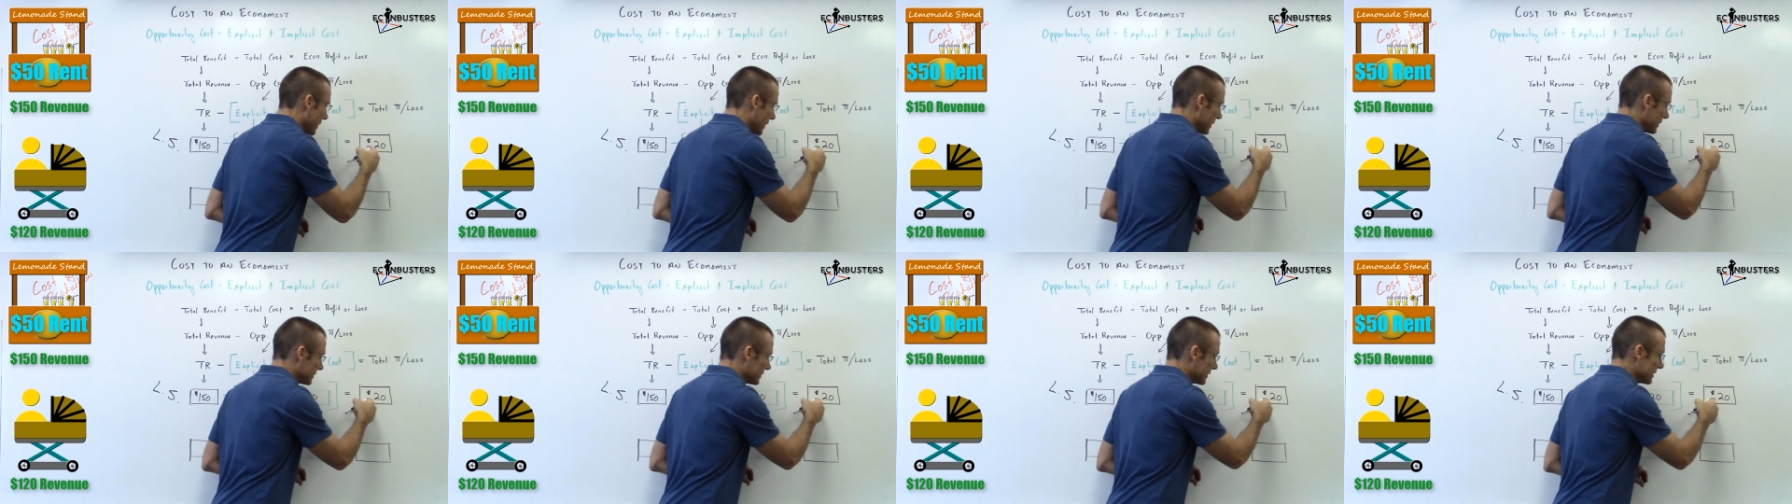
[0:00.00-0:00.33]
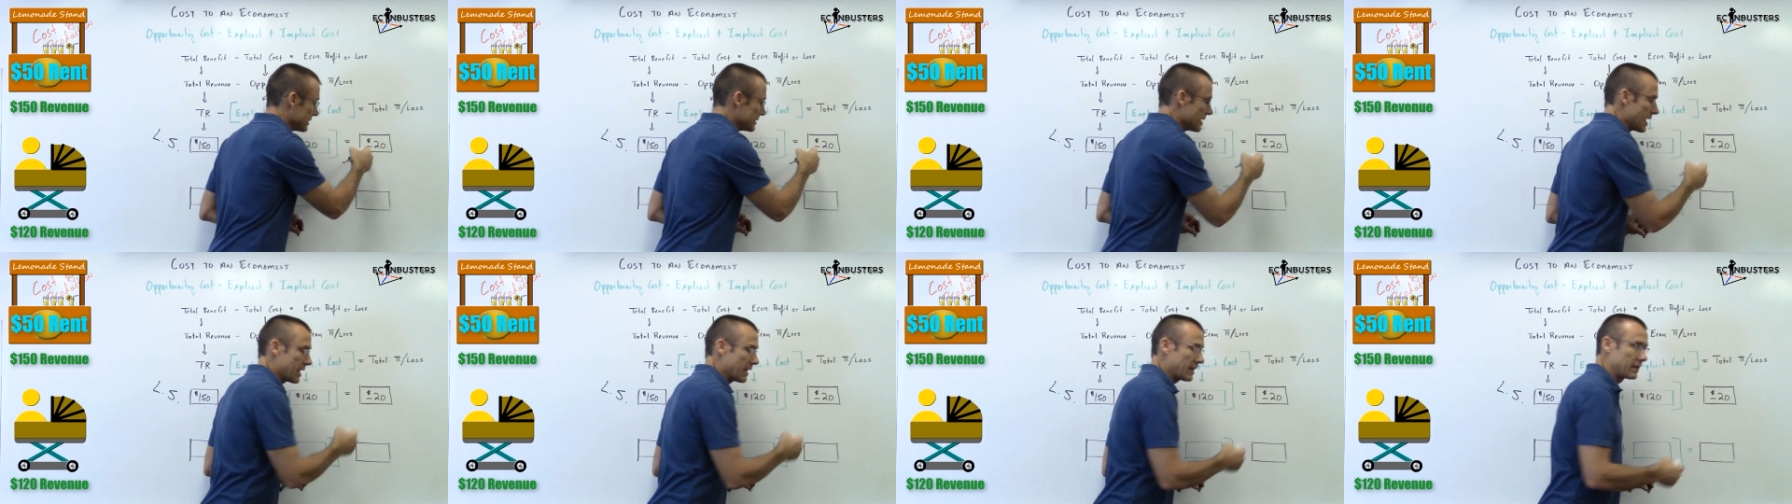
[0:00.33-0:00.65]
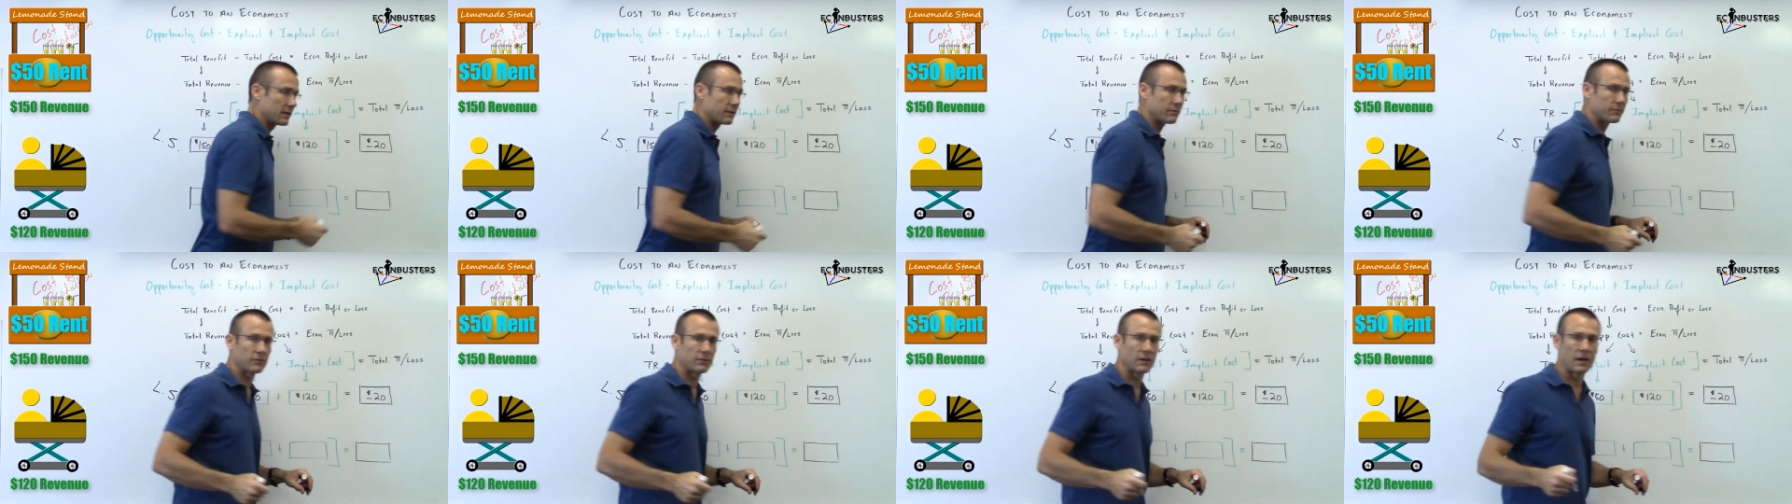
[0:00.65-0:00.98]
That is a
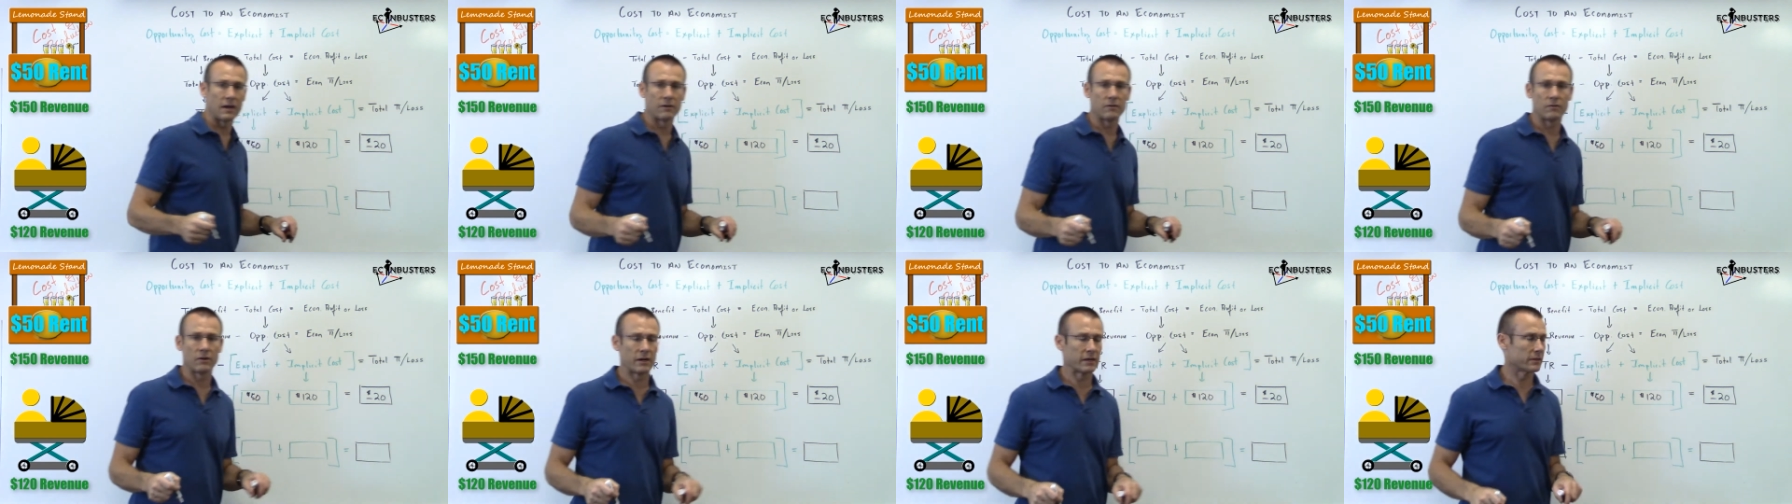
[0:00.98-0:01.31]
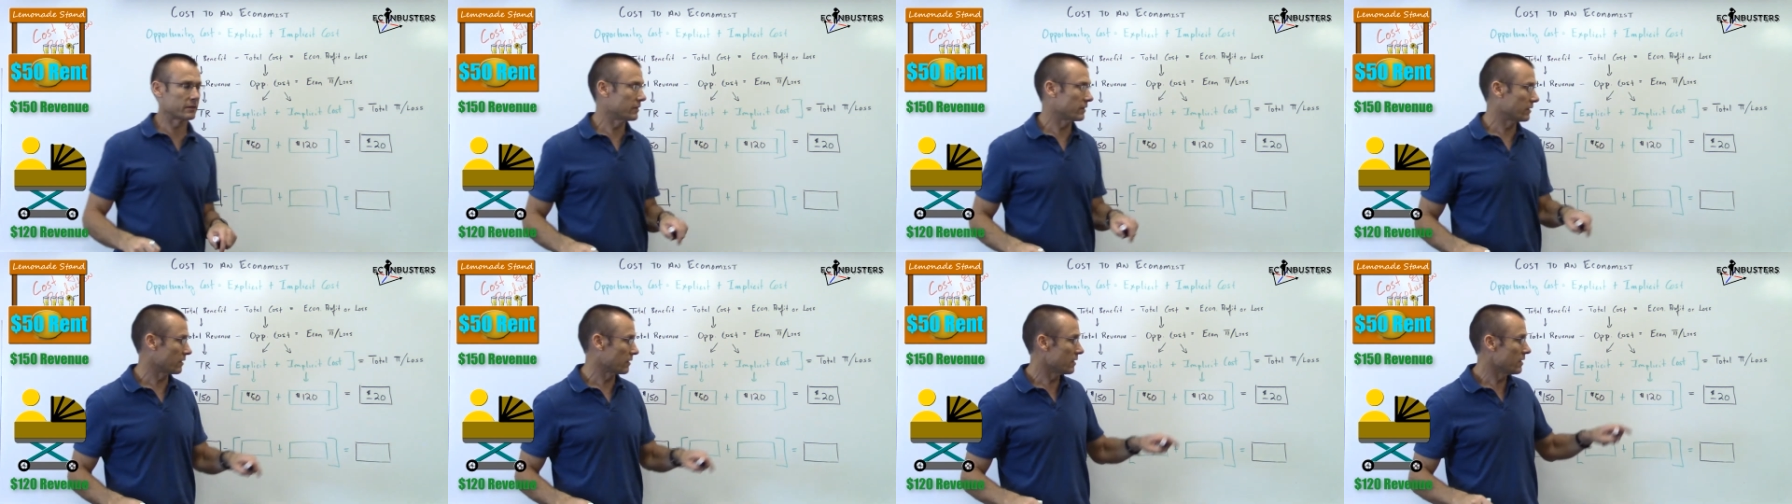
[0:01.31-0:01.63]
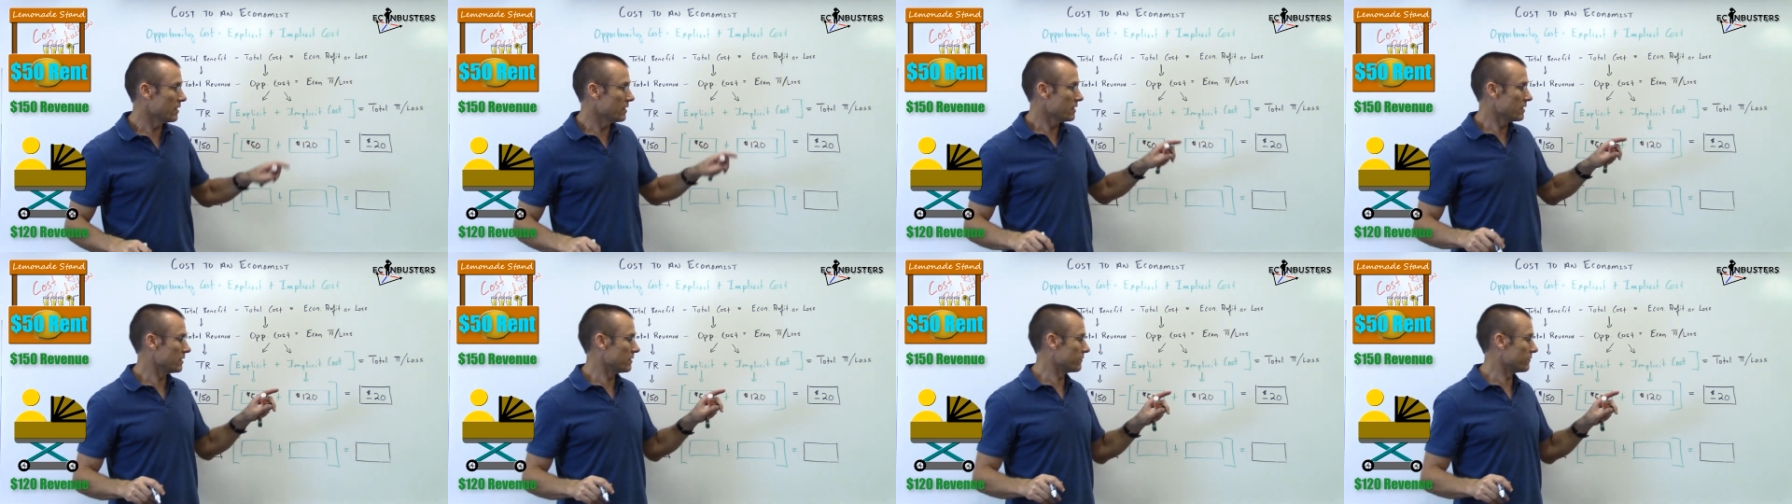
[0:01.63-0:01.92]
negative sign right there.